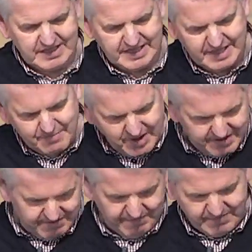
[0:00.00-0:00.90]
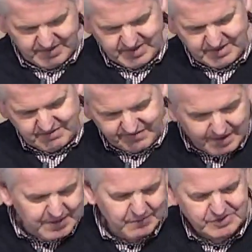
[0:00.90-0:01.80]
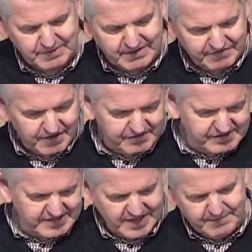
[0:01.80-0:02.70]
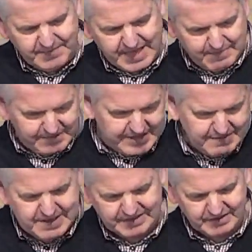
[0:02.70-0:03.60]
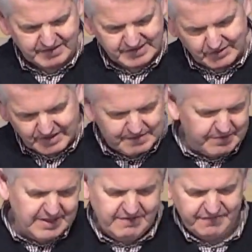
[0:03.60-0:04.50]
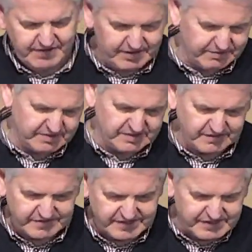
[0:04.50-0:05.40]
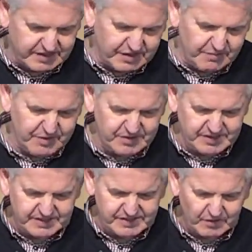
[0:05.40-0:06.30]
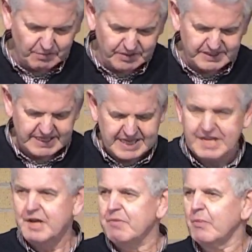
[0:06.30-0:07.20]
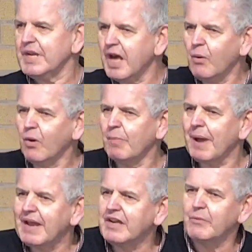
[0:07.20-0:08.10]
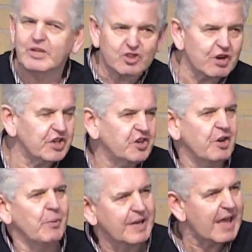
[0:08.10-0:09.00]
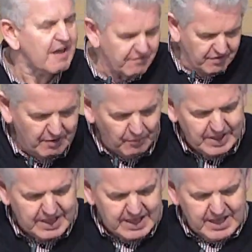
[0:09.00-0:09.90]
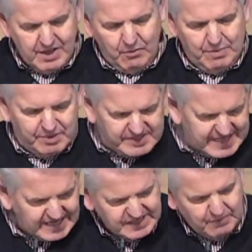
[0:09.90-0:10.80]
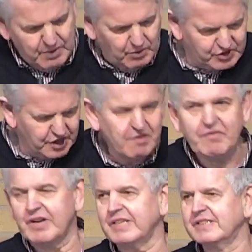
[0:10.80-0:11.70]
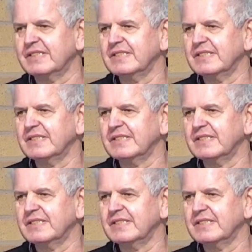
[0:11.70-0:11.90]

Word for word: In my family, it was my father's um, MBE medal because he got an MBE for services to the community and so on, but but we know all about it and we treasure it and we care for we, we protect it and we watch over it.